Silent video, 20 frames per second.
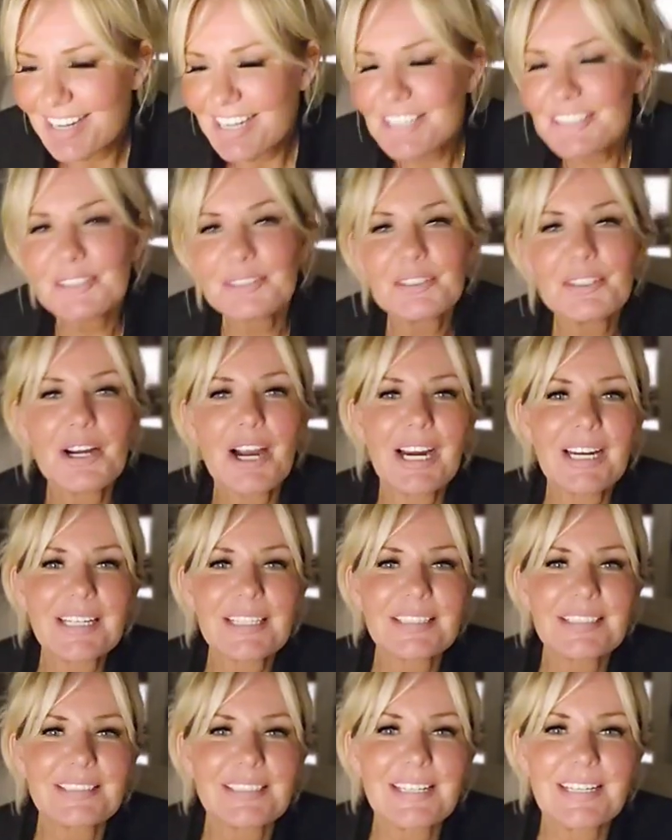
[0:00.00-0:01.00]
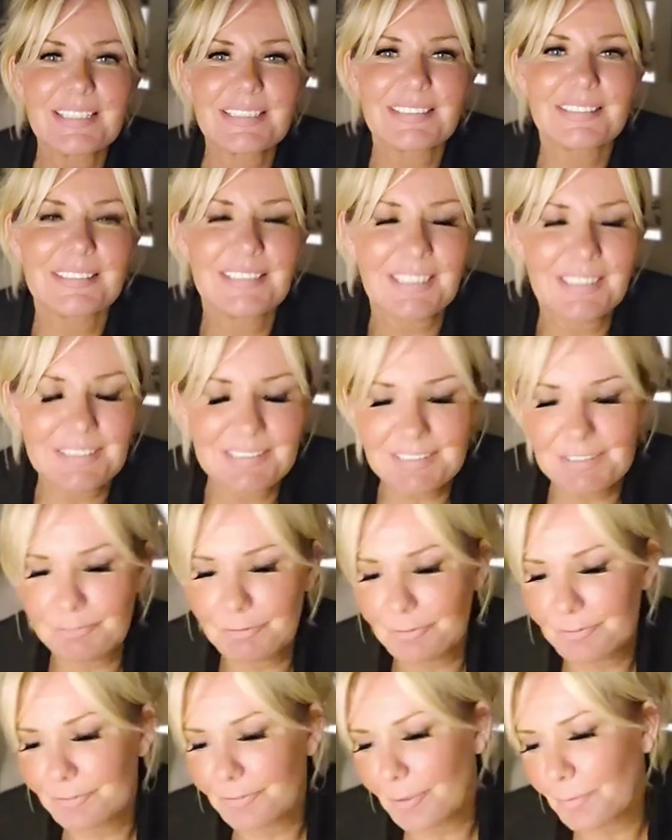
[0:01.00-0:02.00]
So look, I can see it as a negative
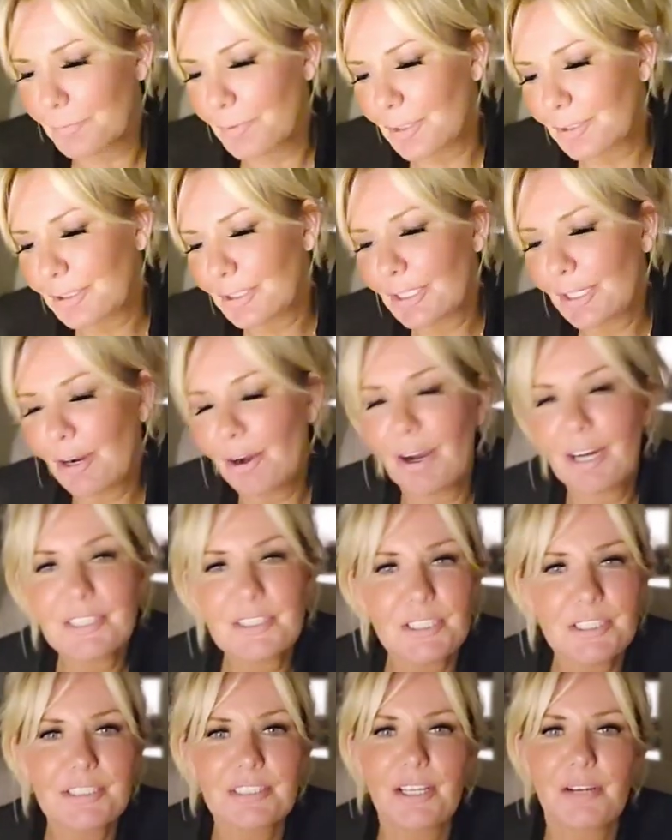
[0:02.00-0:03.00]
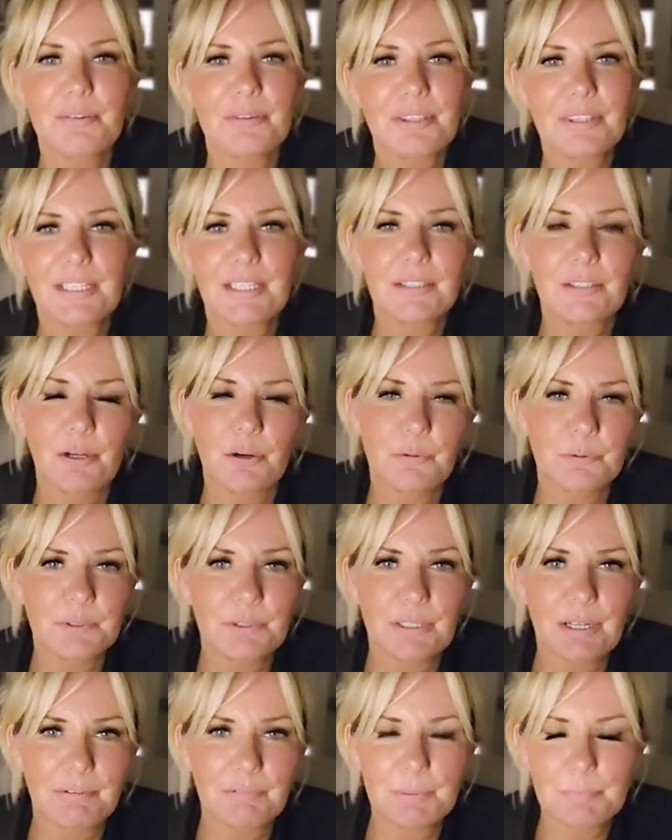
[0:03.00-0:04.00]
if I want. Look, I just don't think that
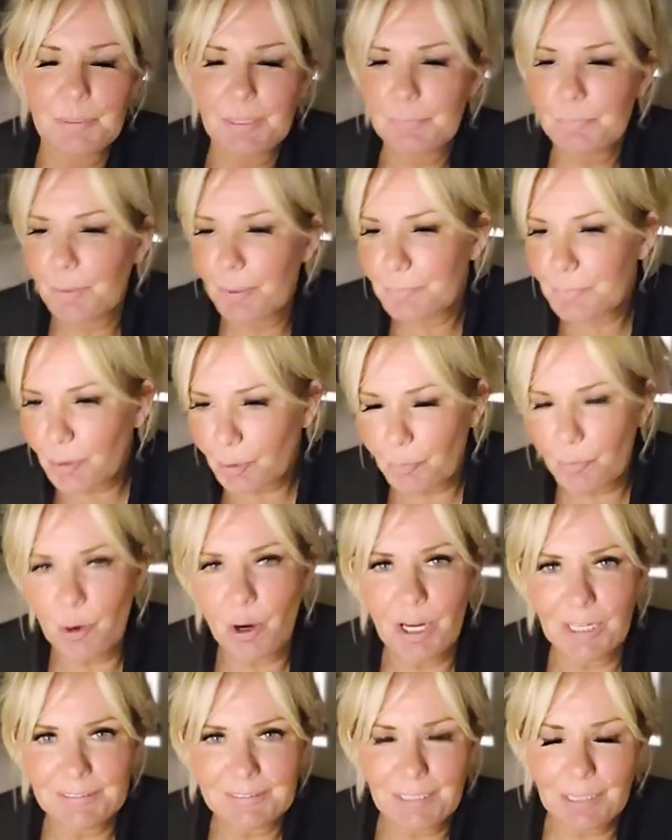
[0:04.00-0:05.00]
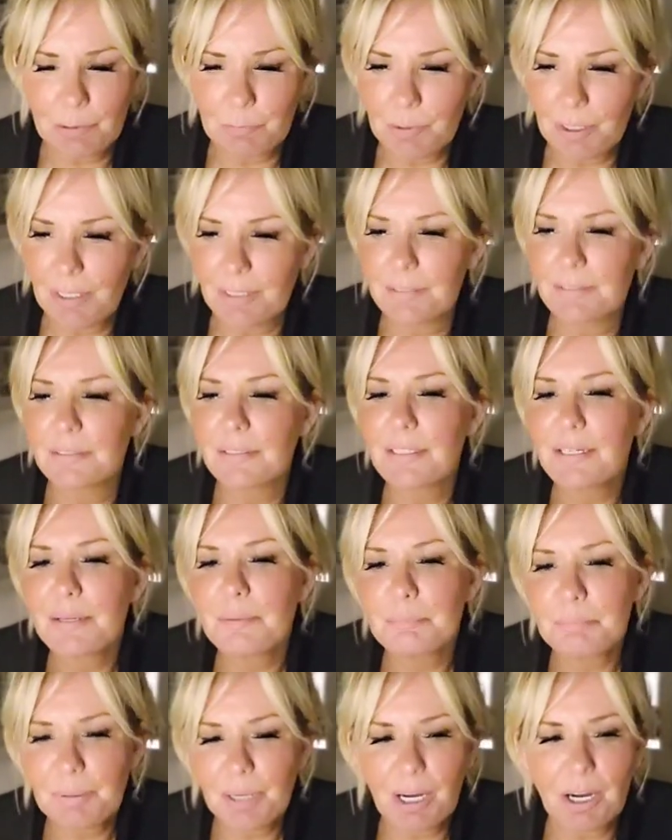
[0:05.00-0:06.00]
ordinary people, I'm not wired that way,
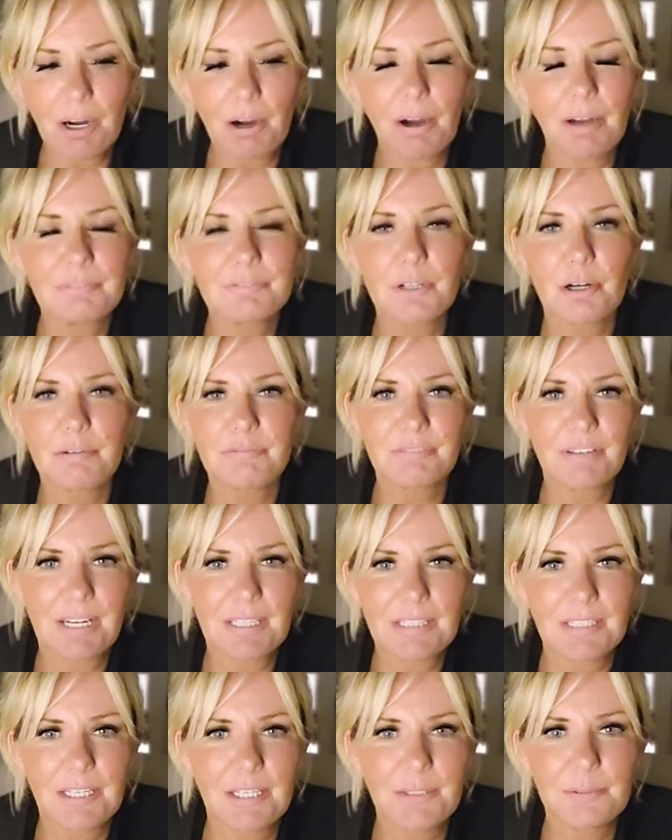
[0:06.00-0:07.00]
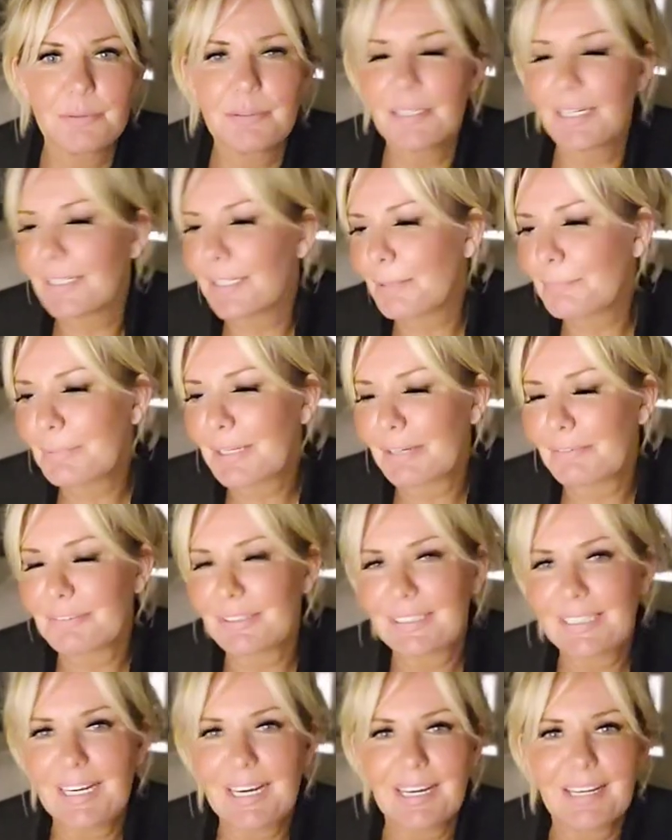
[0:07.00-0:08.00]
but I've got value and I'm
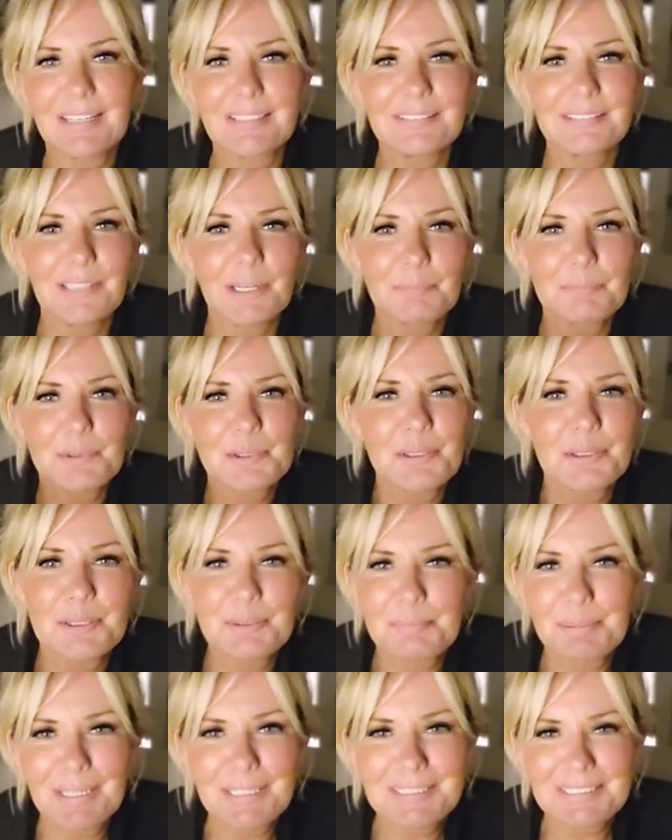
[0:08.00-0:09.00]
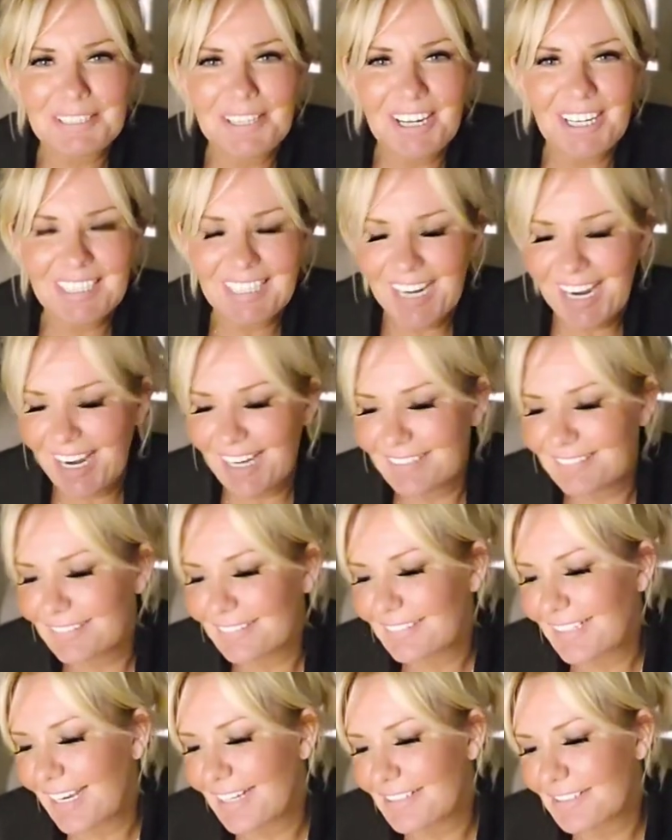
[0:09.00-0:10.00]
giving it and I'm doing the best that I can.
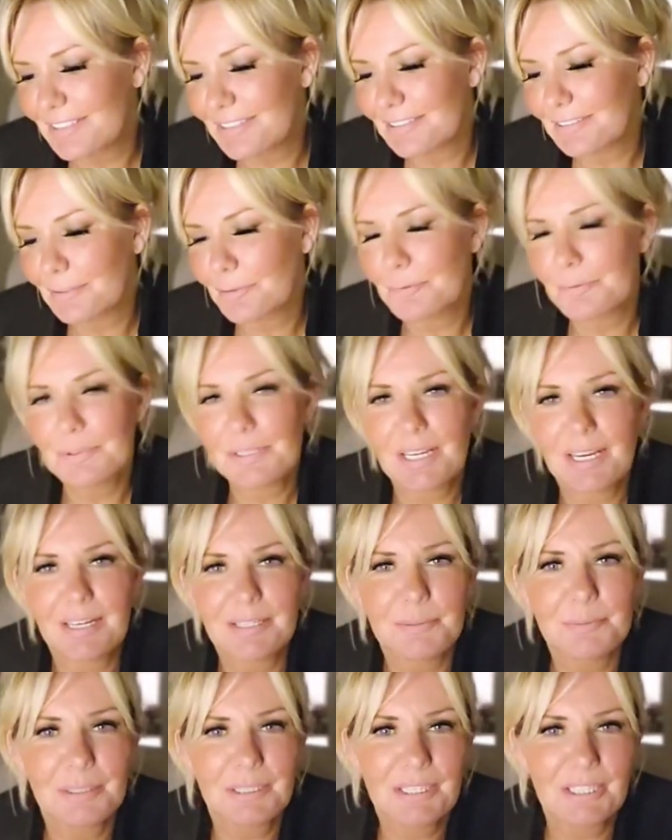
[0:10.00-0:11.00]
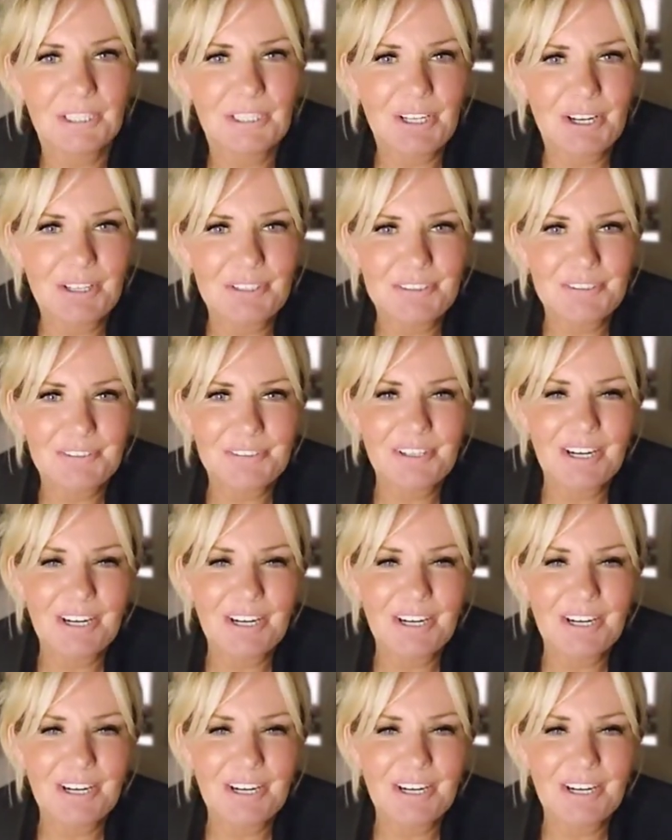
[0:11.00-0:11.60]
And that's all that anyone can ask,